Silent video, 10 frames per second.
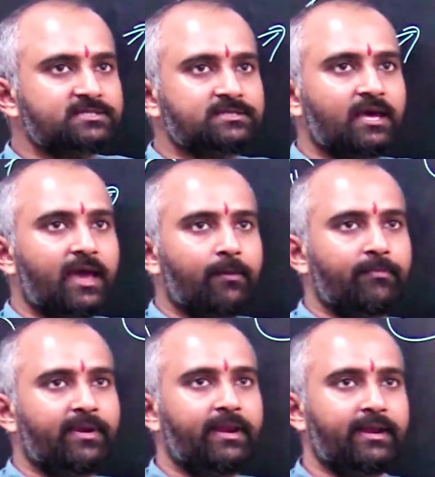I am
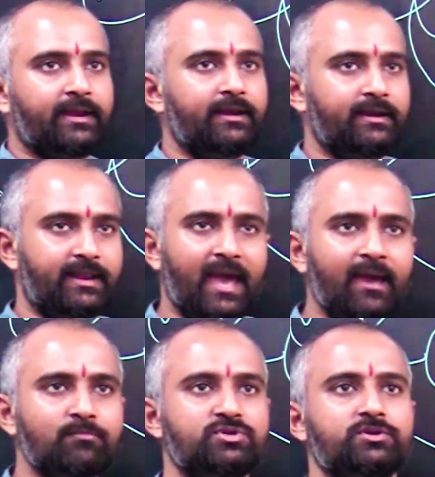damn
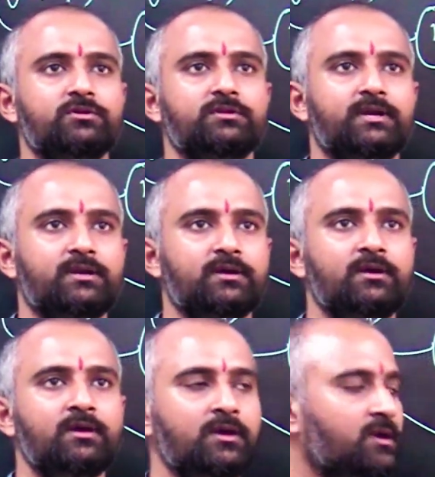sure that
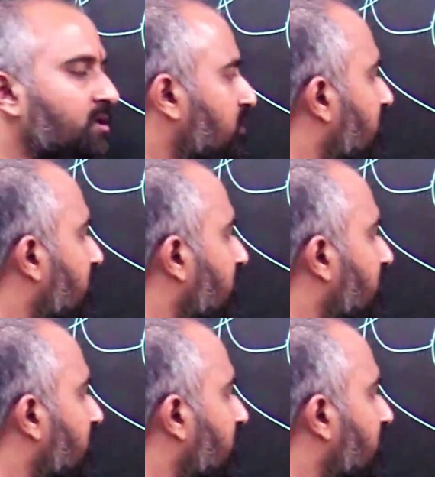your